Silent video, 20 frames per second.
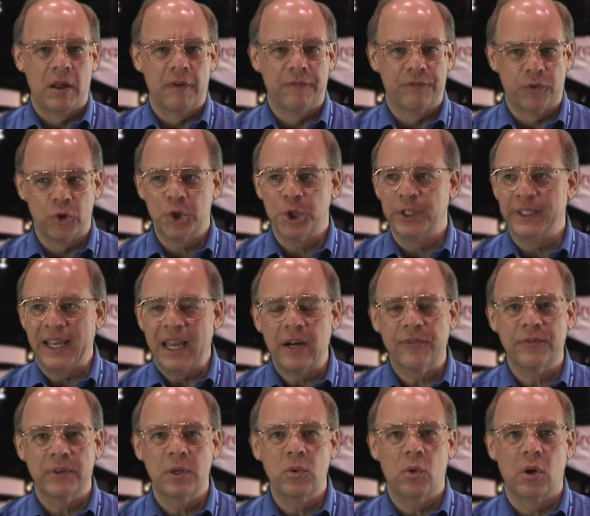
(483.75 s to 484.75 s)
Virtually
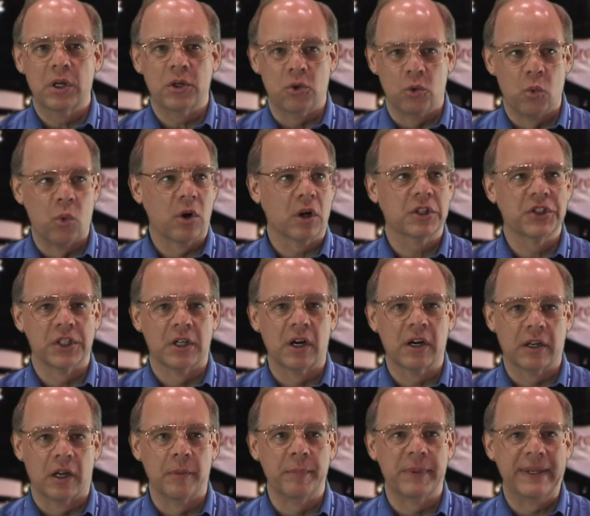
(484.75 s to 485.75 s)
everyone who works in our
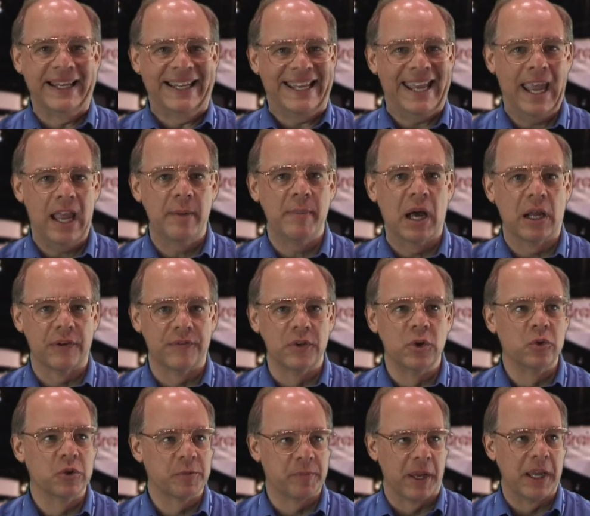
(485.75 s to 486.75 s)
company came out of
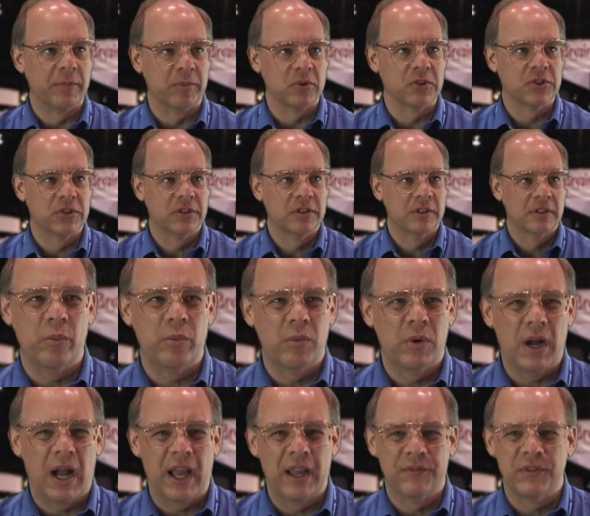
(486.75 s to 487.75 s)
newspapers.
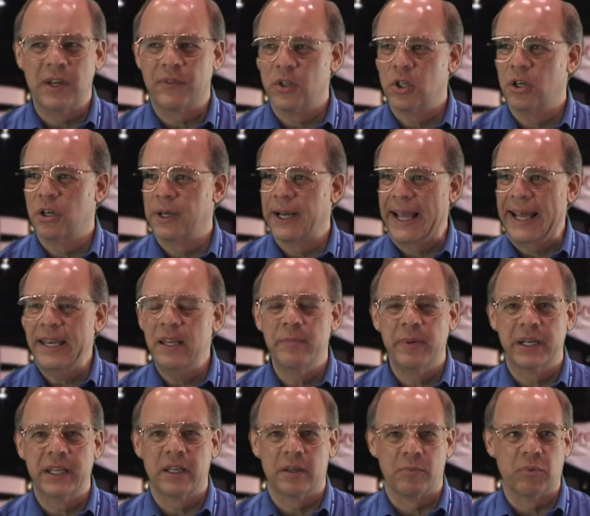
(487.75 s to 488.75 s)
I've never heard
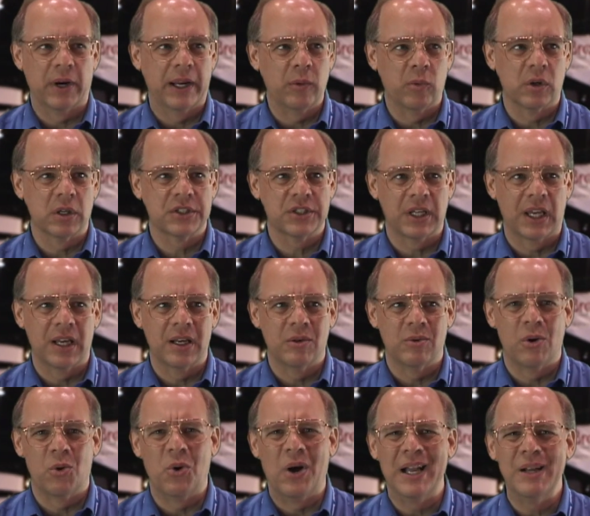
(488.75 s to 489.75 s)
anybody at Brainworks say,
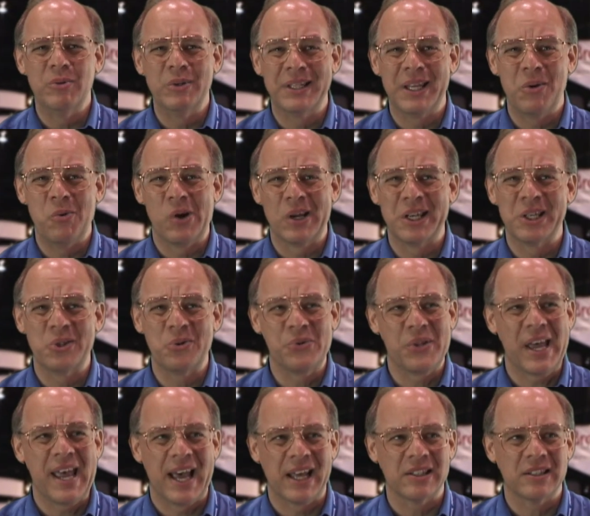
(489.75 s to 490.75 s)
well, why would they want to do
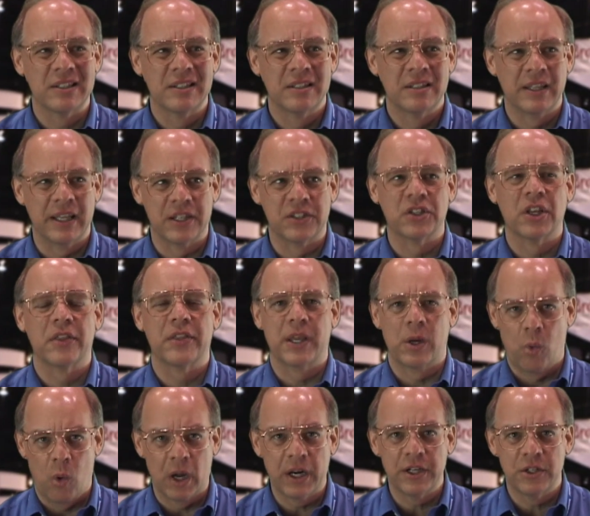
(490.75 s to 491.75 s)
that? They
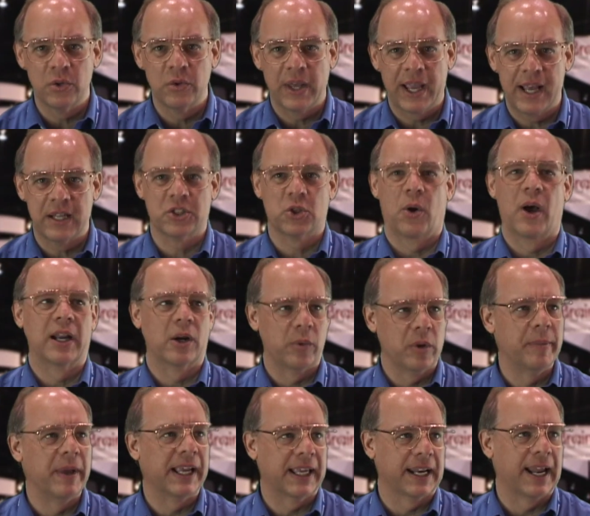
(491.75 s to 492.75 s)
want to do that, so how do
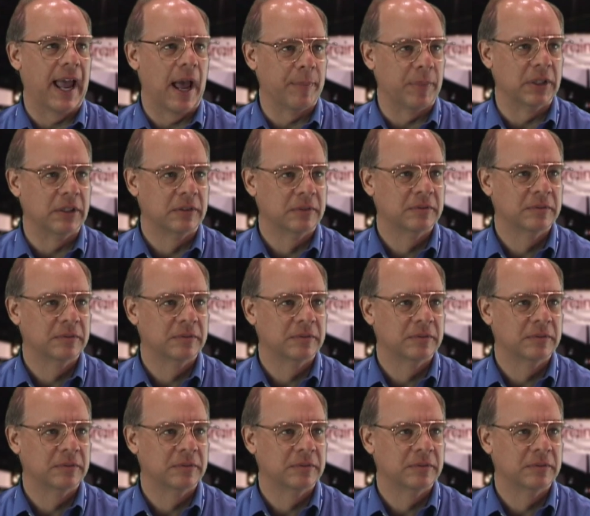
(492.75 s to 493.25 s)
we make it happen?